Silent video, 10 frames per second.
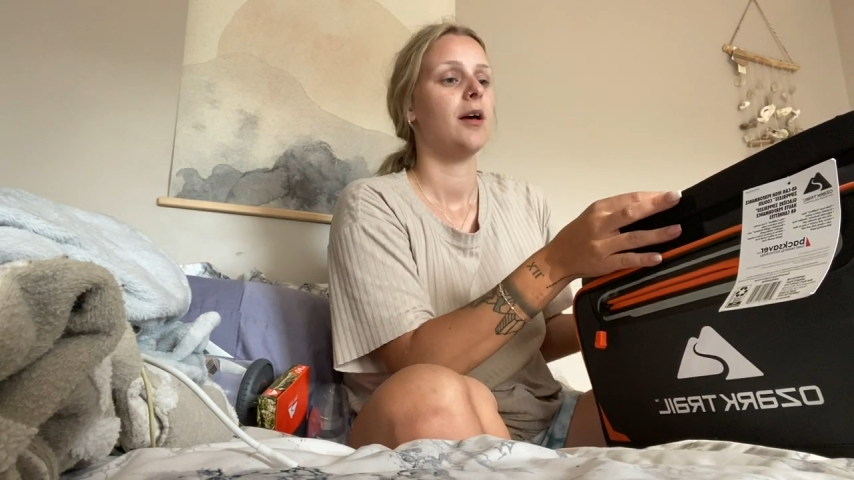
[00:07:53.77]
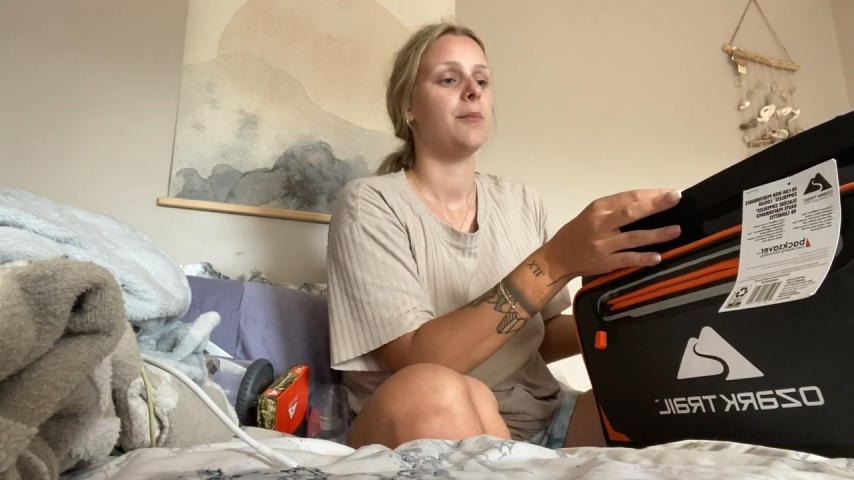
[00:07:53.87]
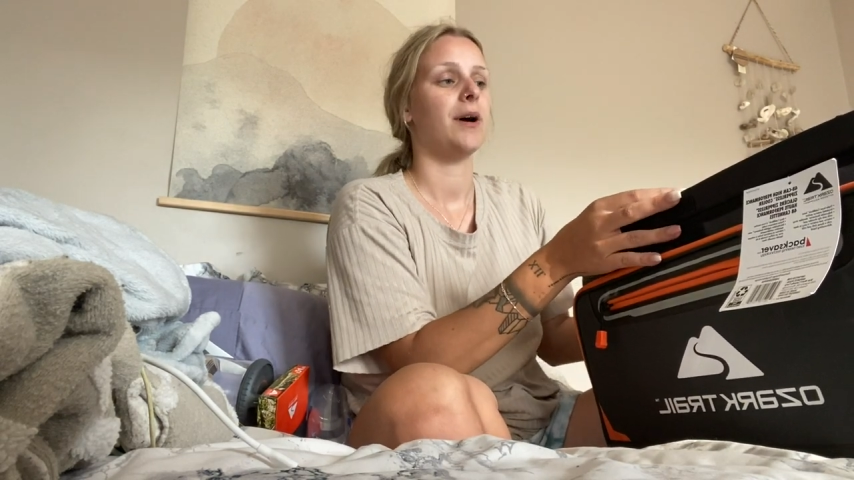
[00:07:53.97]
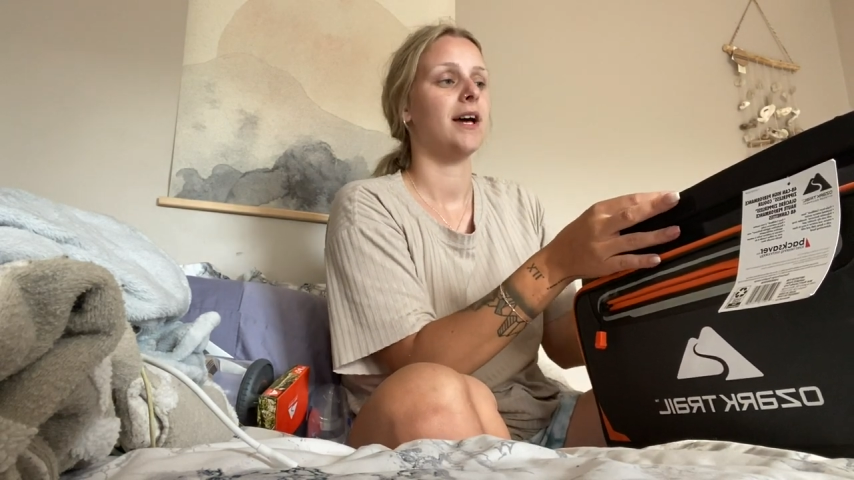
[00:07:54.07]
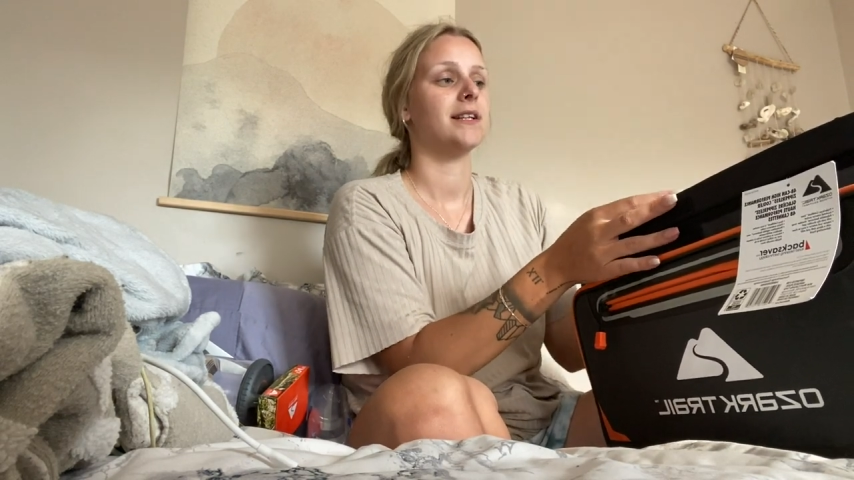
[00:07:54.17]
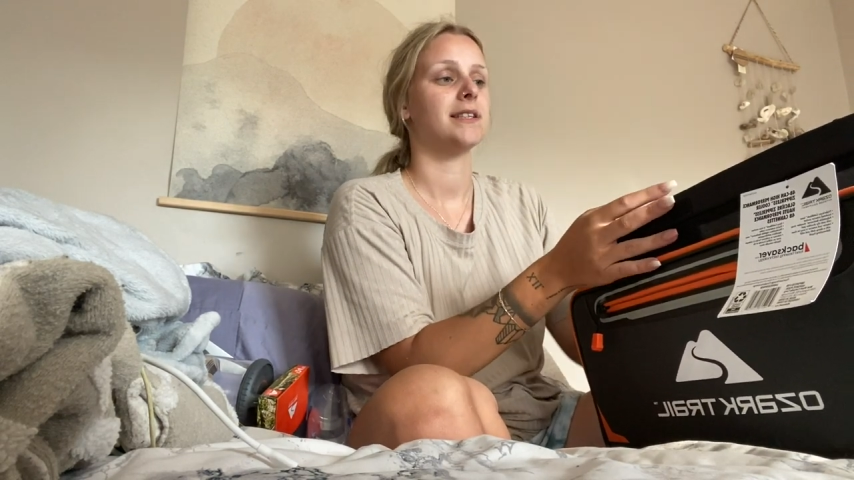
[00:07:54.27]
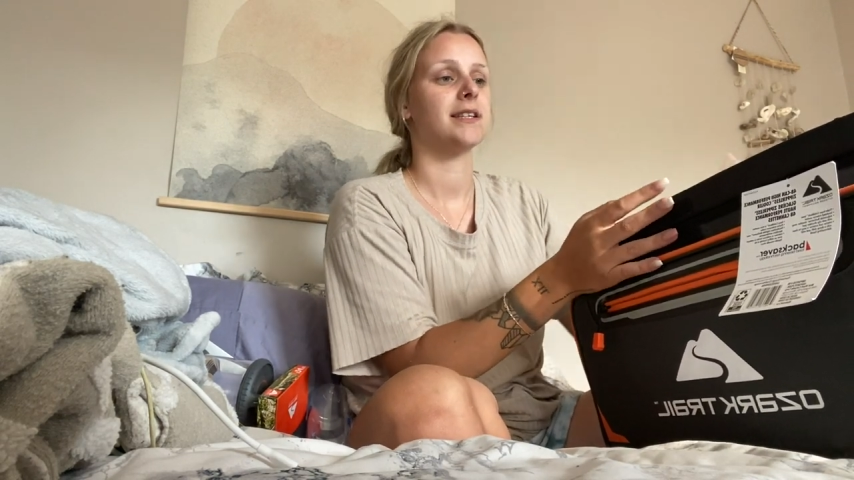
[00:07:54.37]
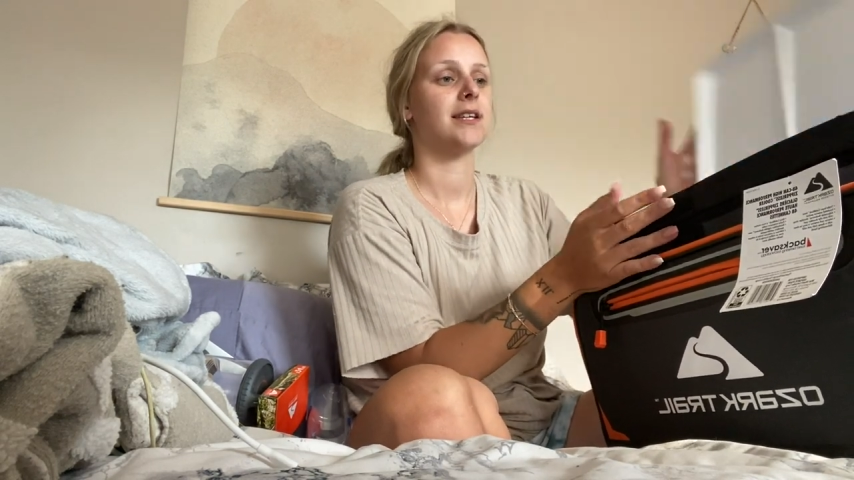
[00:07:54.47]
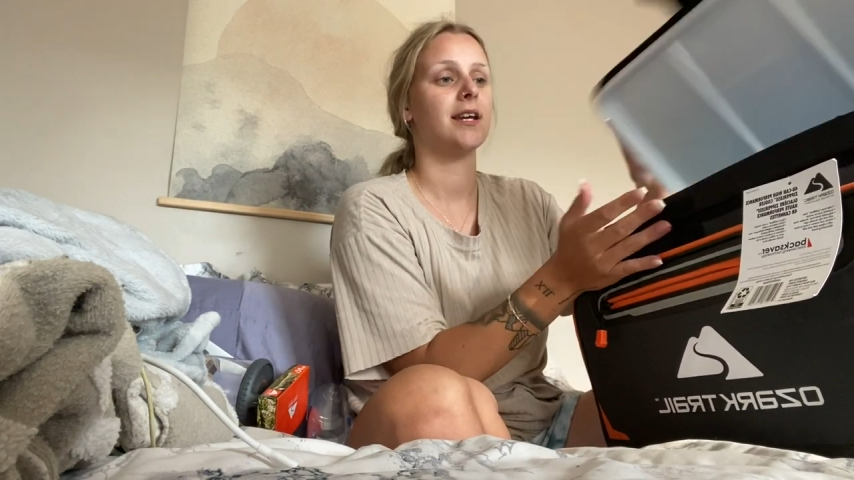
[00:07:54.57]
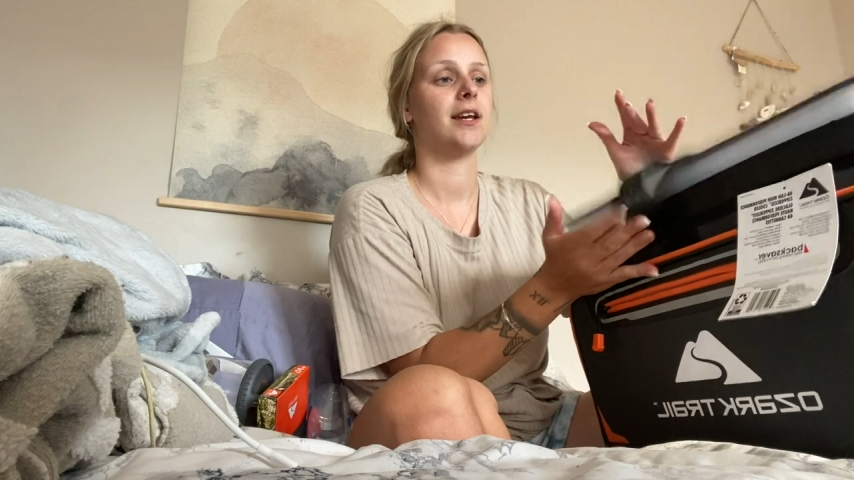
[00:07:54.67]
But
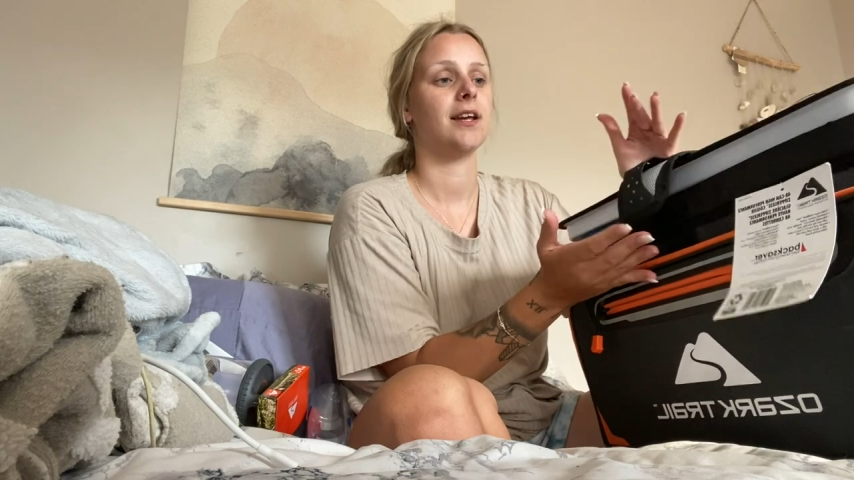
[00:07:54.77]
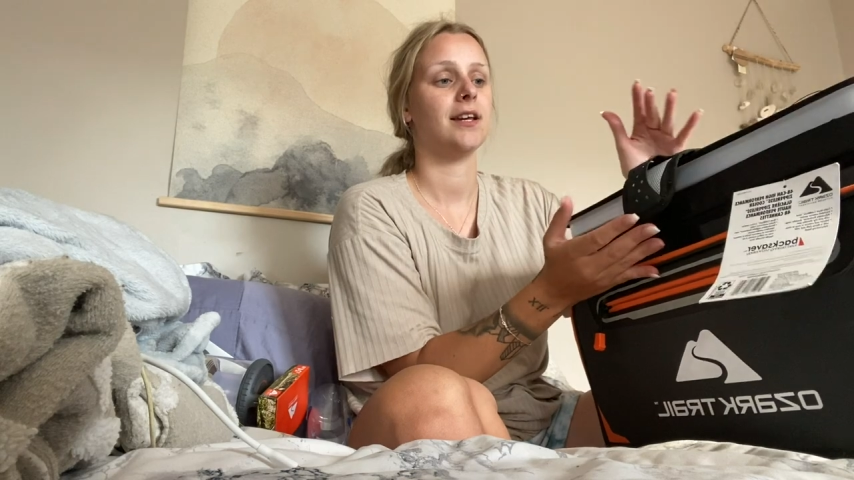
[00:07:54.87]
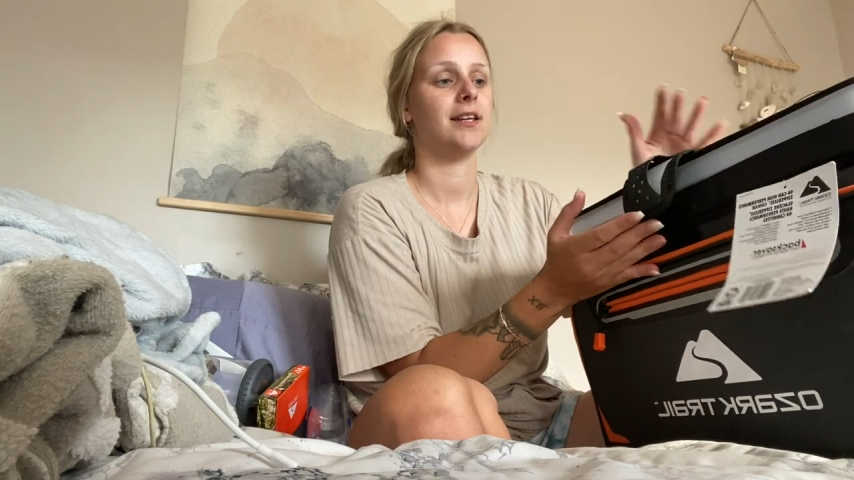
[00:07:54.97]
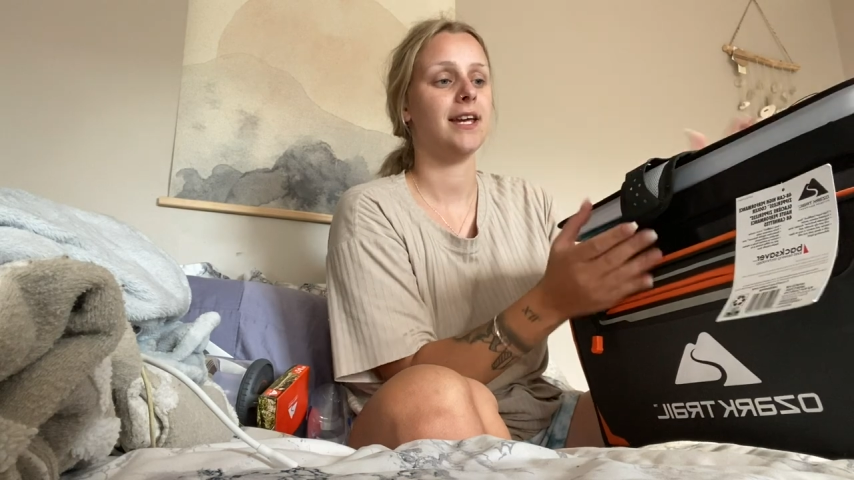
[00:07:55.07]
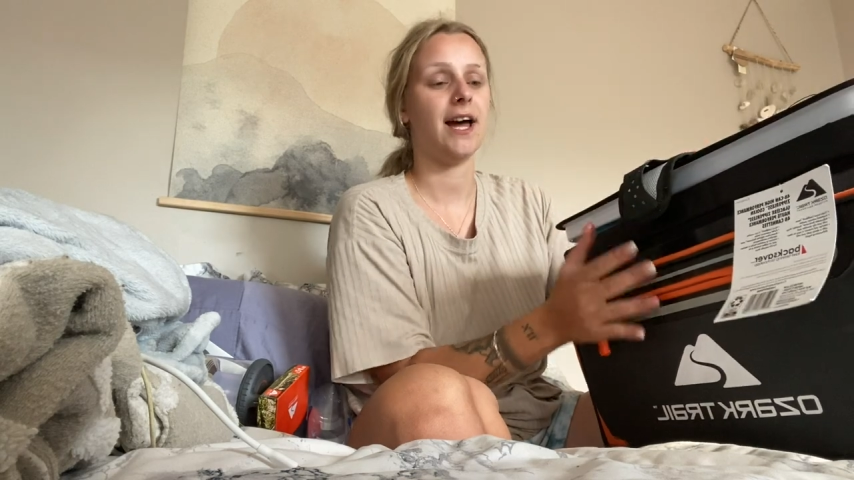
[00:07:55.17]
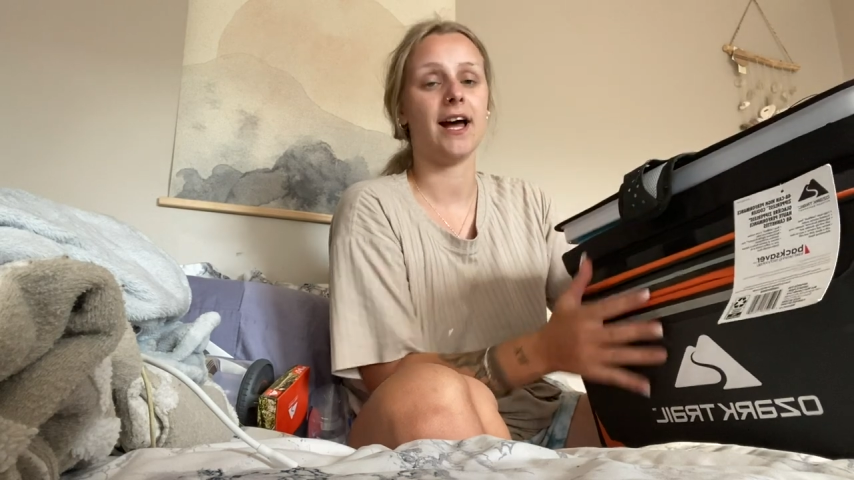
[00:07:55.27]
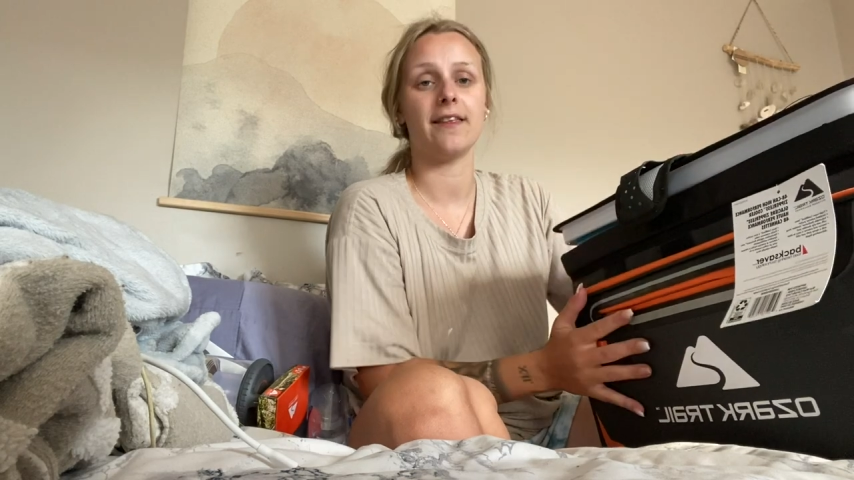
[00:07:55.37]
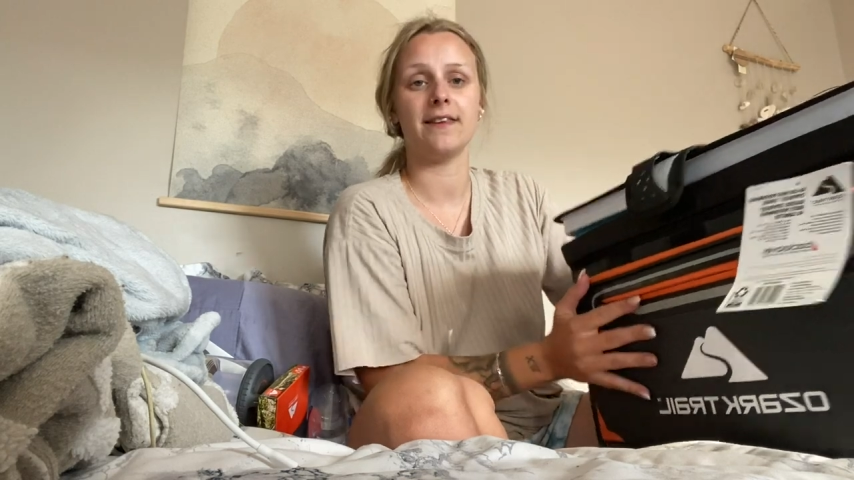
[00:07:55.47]
yeah,